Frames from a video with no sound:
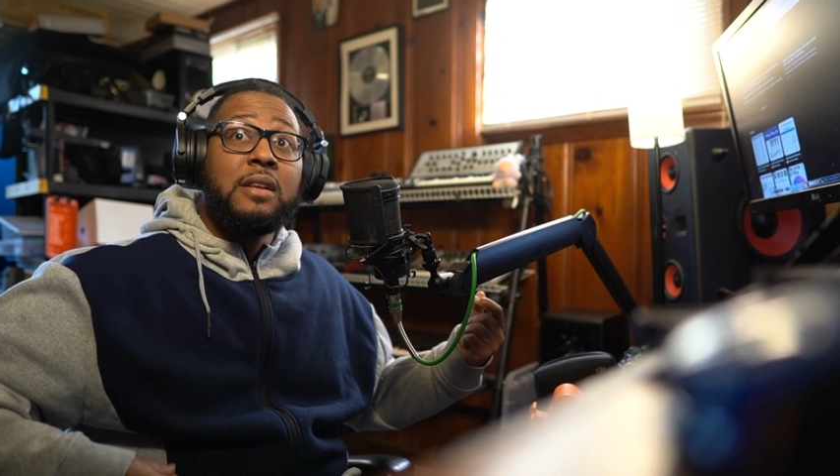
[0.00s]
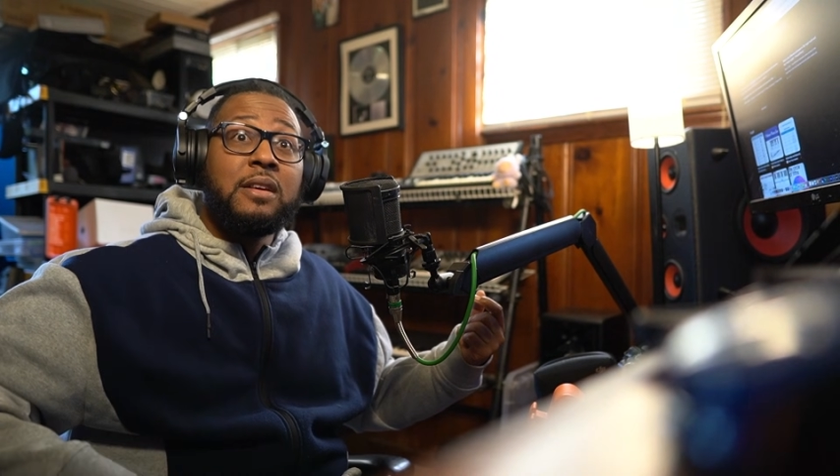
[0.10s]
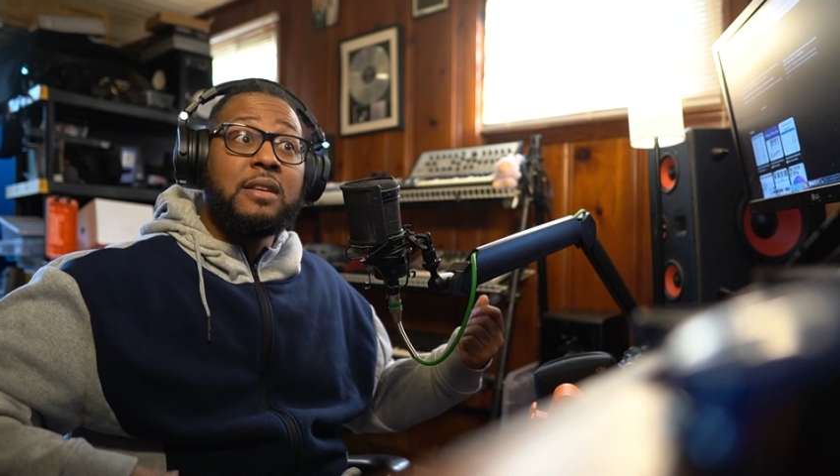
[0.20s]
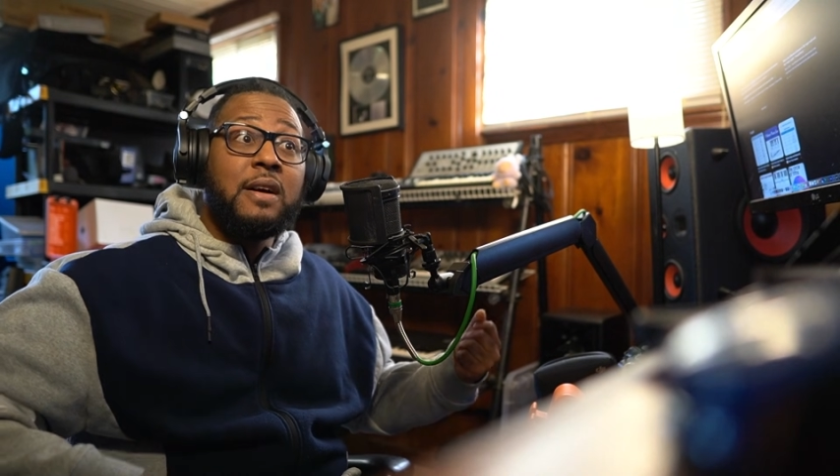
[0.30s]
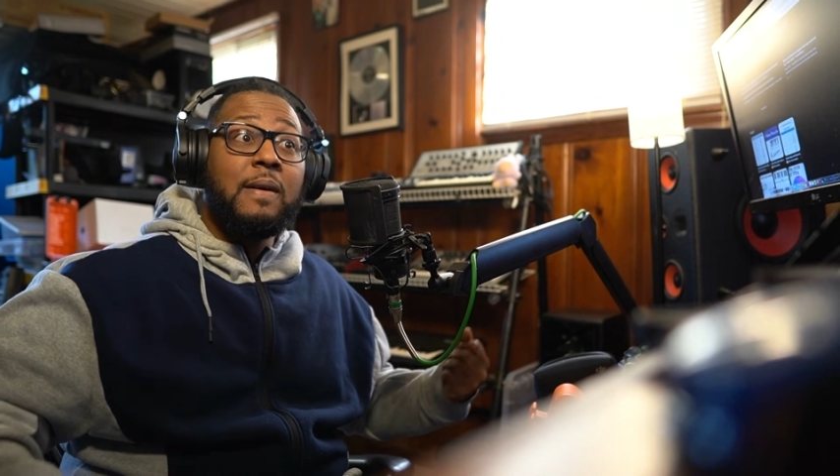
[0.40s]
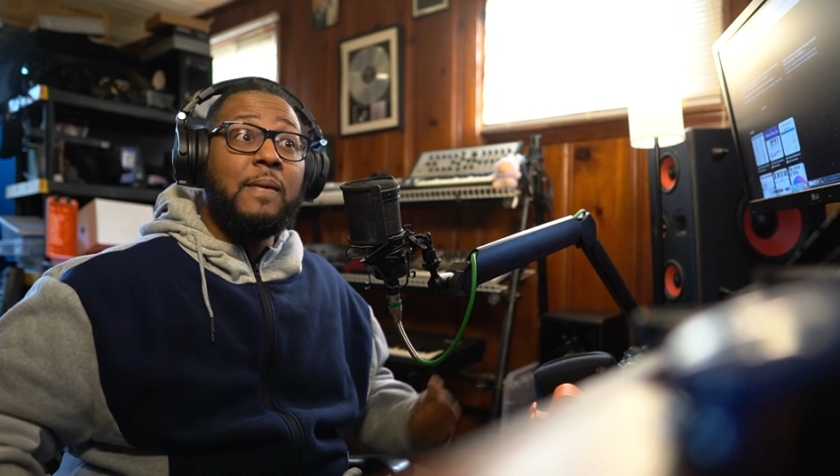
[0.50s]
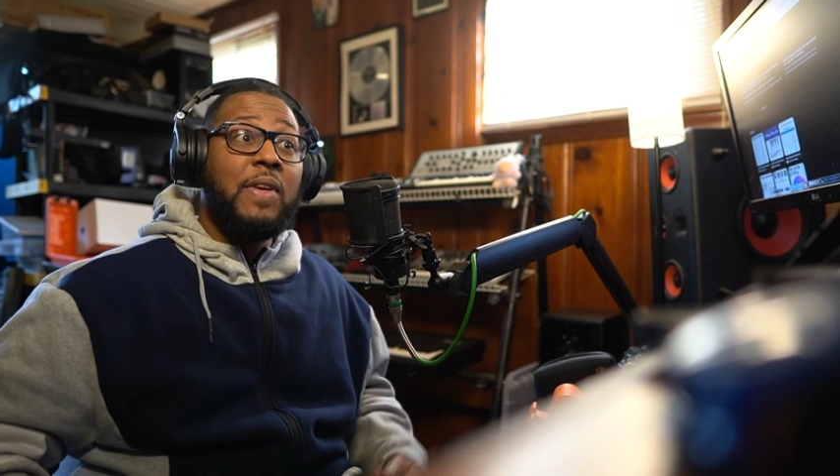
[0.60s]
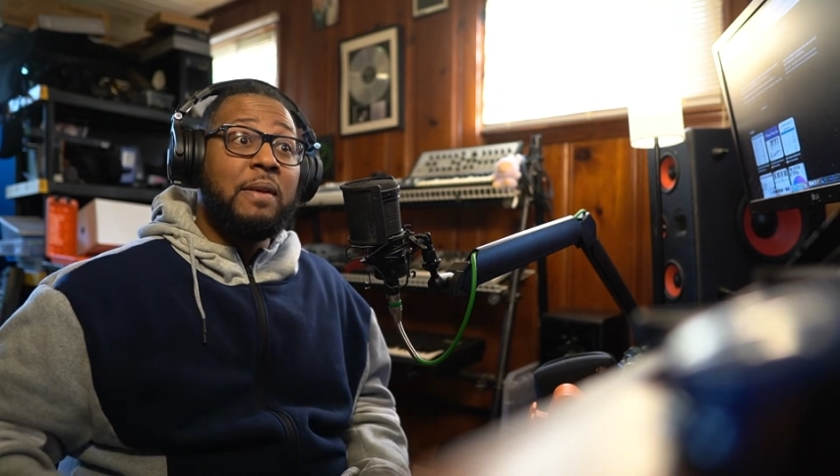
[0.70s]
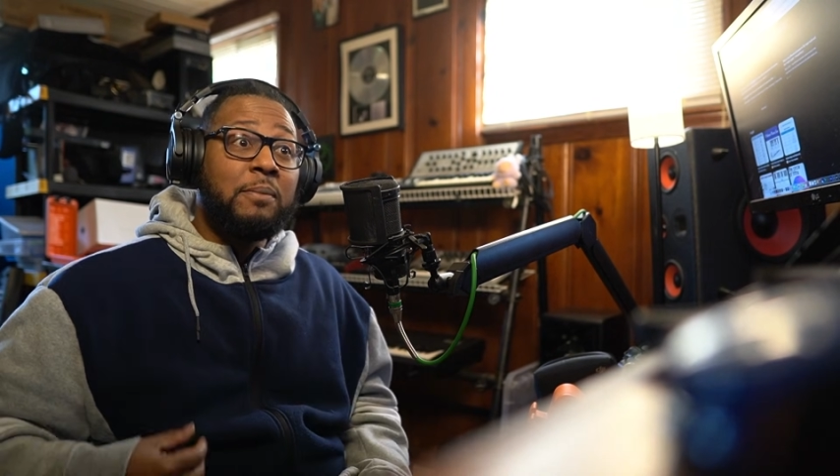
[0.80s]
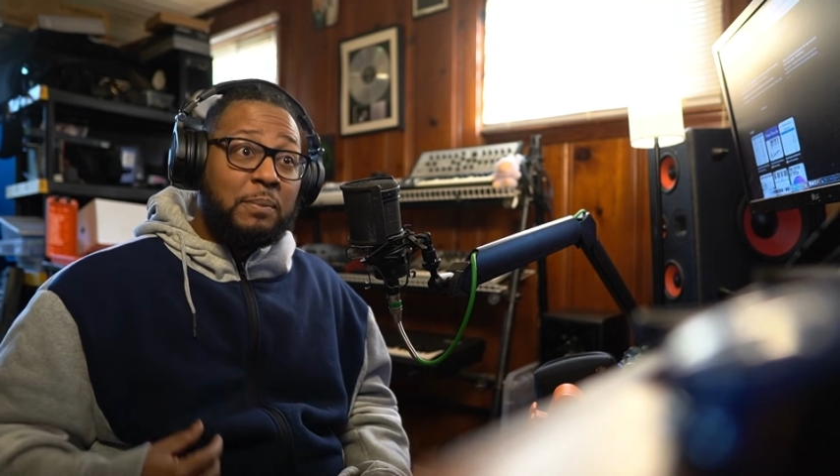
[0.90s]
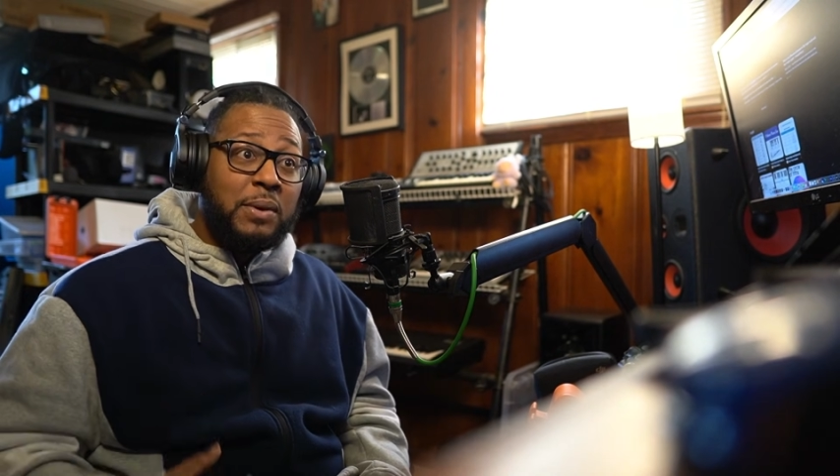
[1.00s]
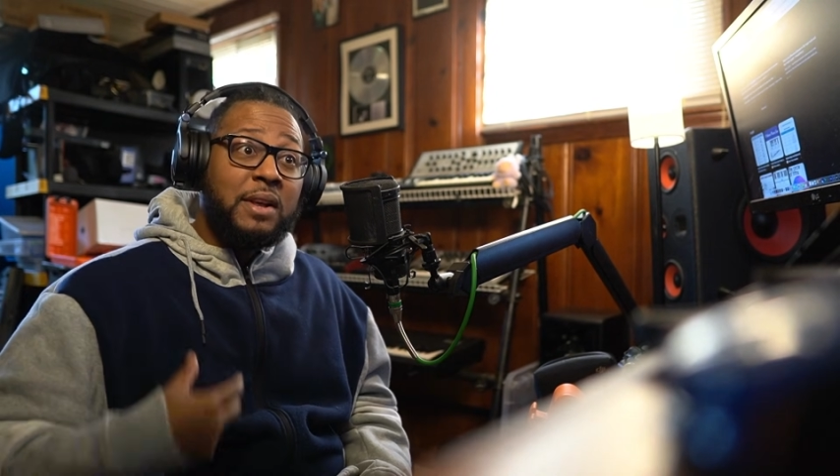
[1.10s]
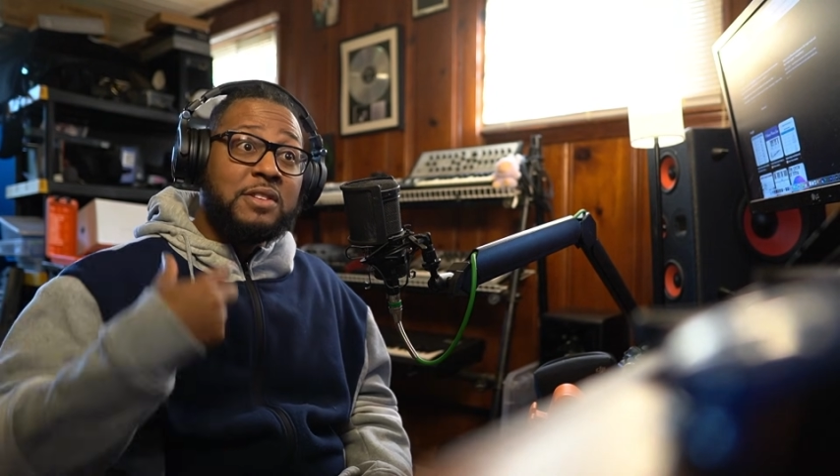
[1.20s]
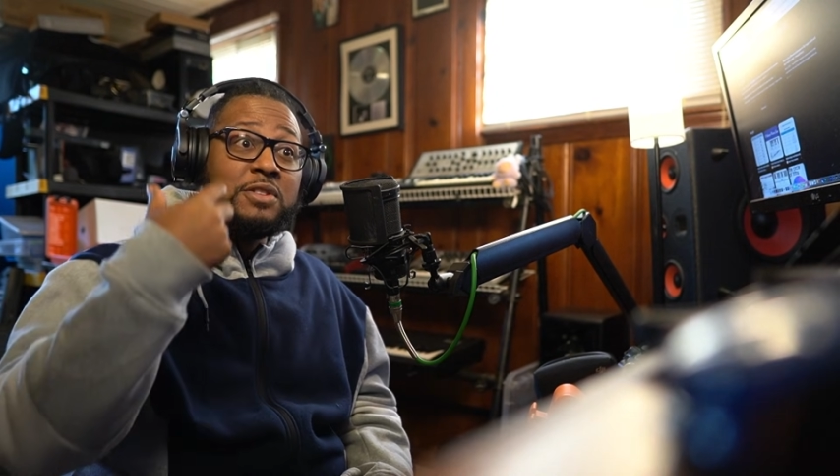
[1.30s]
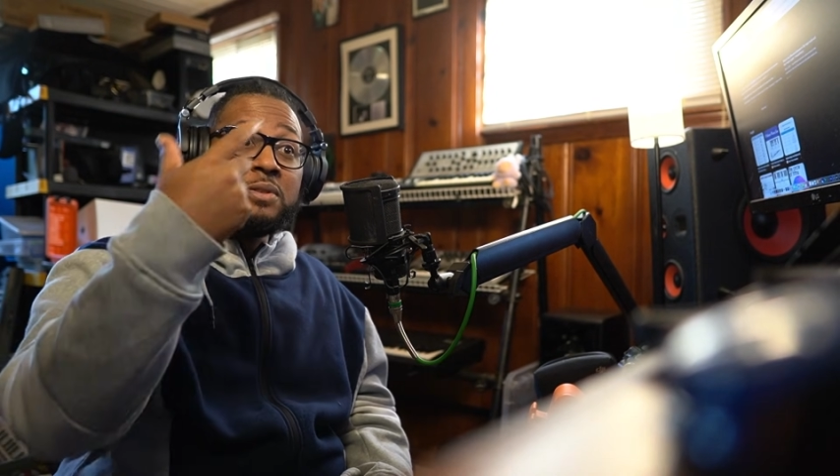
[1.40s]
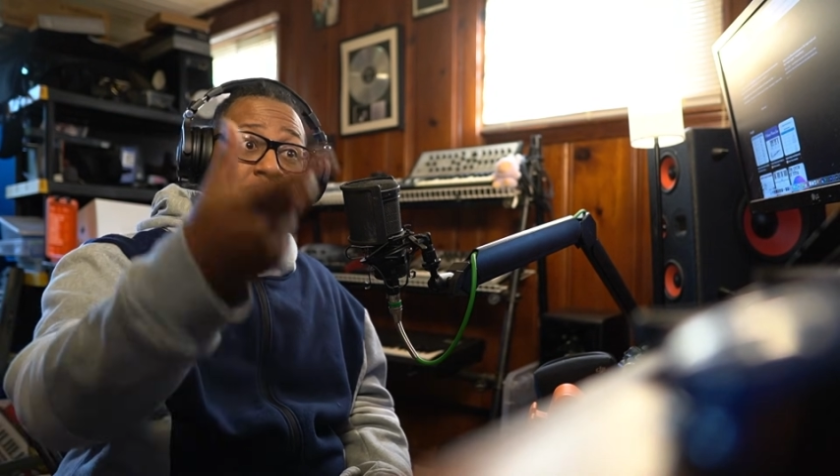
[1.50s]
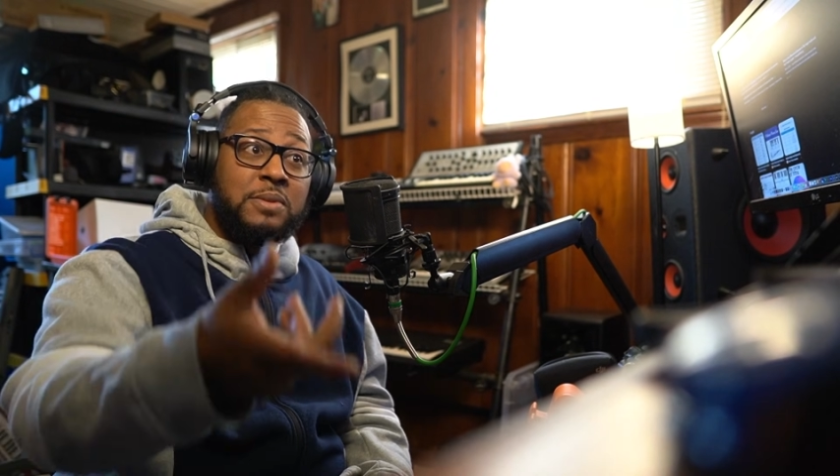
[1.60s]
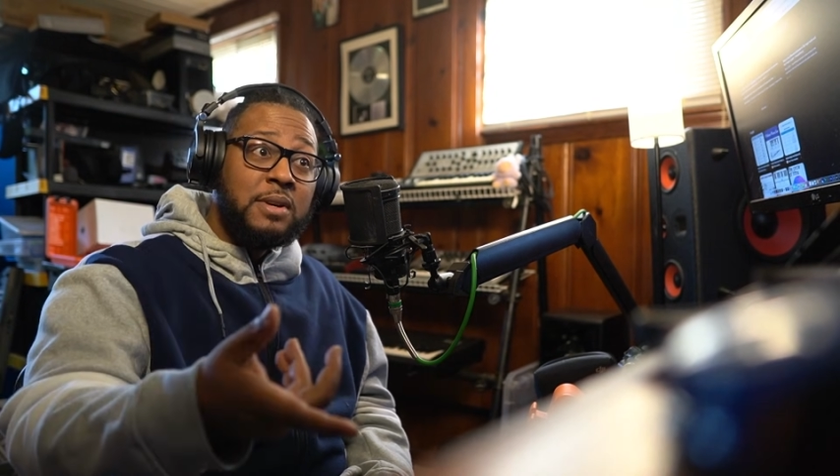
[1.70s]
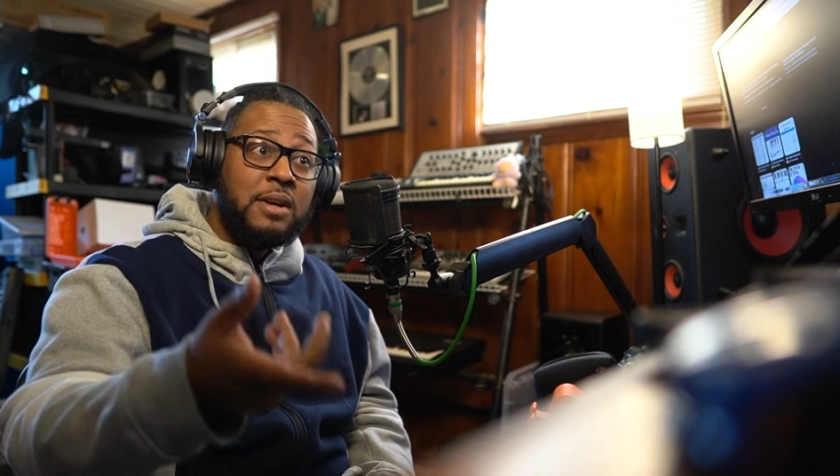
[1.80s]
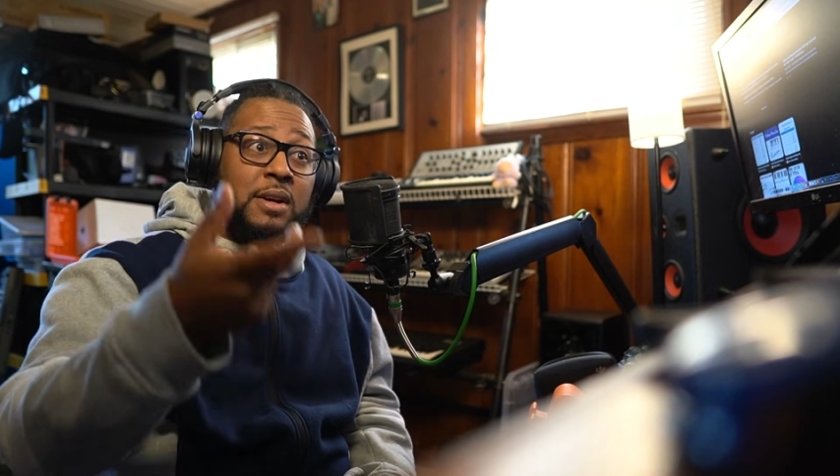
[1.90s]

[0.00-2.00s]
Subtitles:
and put it to